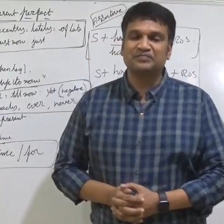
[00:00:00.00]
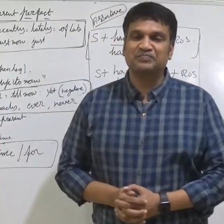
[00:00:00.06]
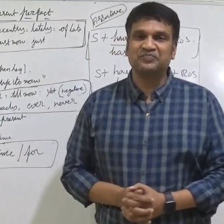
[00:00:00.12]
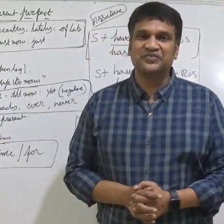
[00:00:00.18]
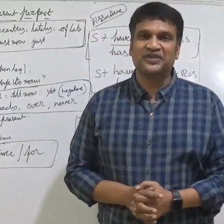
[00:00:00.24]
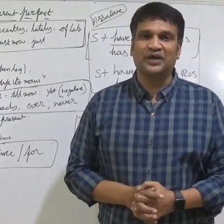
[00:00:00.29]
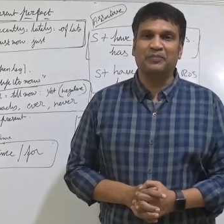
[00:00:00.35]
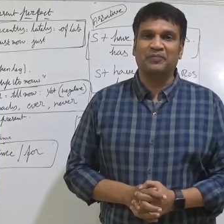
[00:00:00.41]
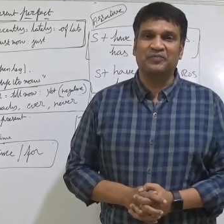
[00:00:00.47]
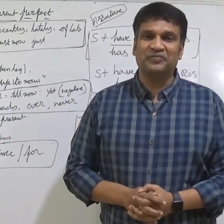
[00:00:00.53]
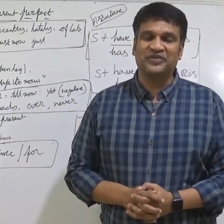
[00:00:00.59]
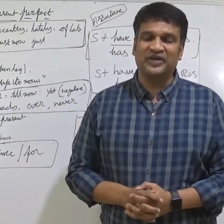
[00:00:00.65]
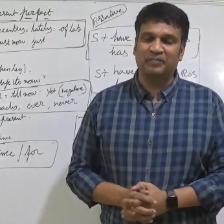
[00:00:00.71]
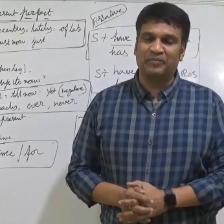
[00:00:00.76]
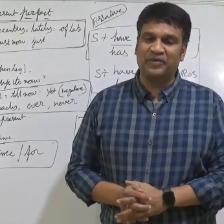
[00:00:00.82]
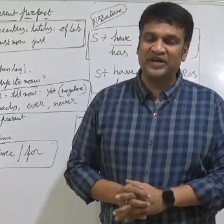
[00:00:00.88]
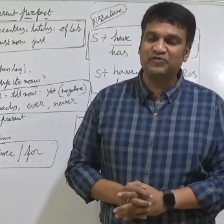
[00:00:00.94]
The
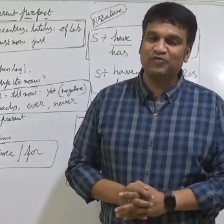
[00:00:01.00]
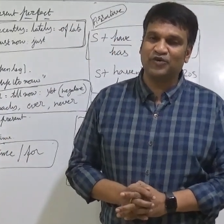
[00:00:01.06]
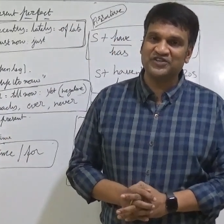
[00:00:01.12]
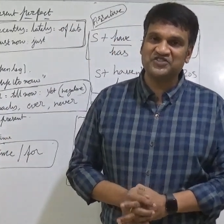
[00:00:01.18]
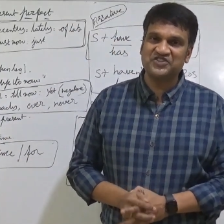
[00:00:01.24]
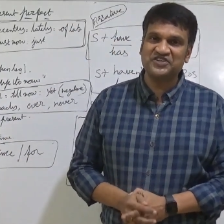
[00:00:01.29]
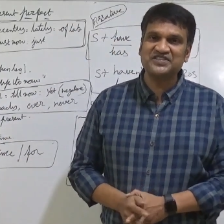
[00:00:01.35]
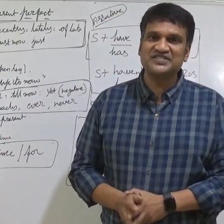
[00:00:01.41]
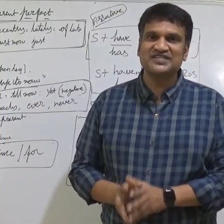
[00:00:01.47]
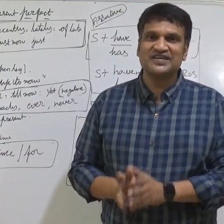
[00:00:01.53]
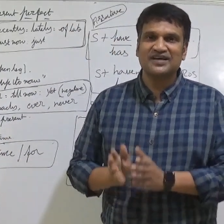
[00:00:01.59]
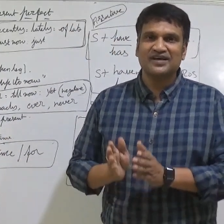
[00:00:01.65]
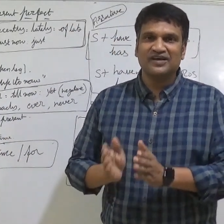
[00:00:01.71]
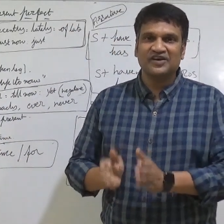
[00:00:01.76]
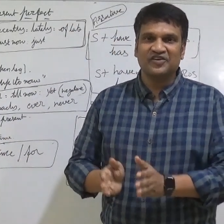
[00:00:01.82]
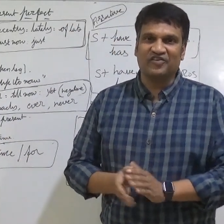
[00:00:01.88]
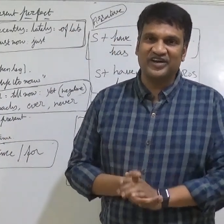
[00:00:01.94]
breakfast is
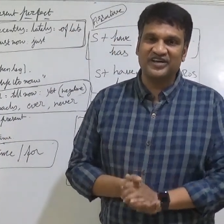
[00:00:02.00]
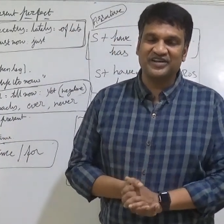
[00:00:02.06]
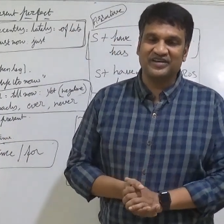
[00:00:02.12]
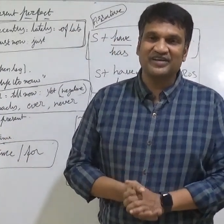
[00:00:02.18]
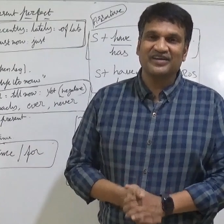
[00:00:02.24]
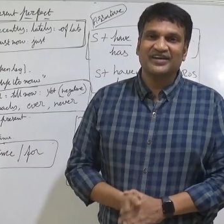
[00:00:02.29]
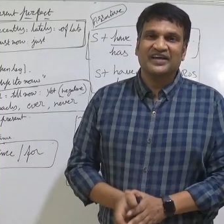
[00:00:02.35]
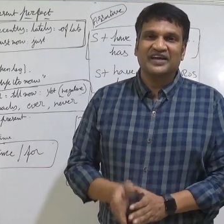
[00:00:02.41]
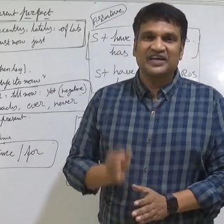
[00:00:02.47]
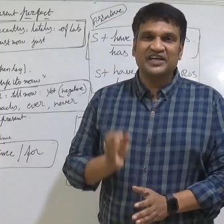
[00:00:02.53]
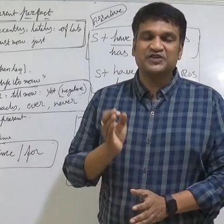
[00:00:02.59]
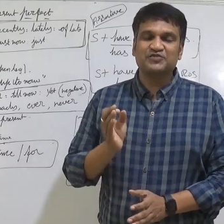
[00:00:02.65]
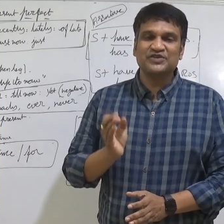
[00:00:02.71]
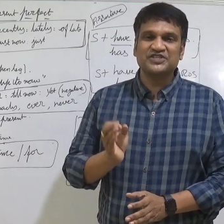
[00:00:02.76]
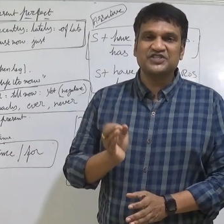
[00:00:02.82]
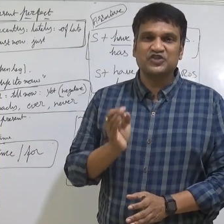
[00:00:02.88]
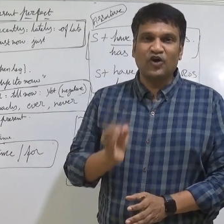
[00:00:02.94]
ready. It
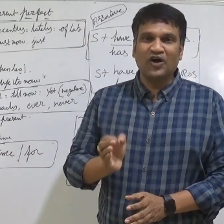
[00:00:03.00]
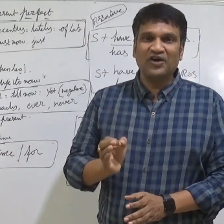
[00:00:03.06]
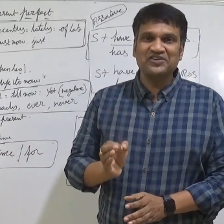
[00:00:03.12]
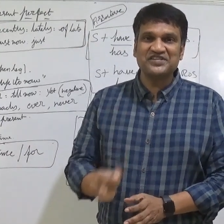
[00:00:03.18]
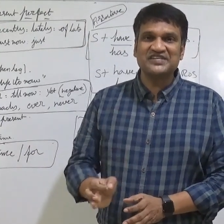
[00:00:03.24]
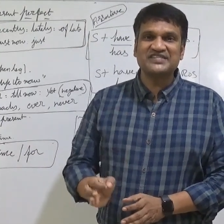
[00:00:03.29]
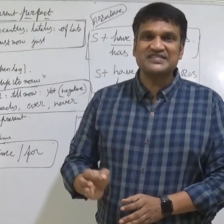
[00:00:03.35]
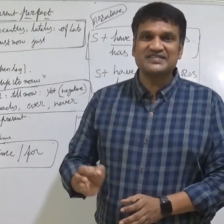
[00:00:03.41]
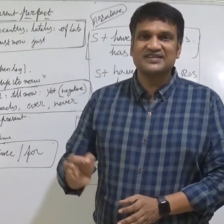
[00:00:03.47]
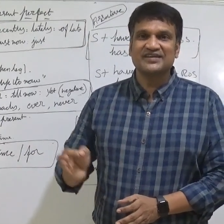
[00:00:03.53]
was not yet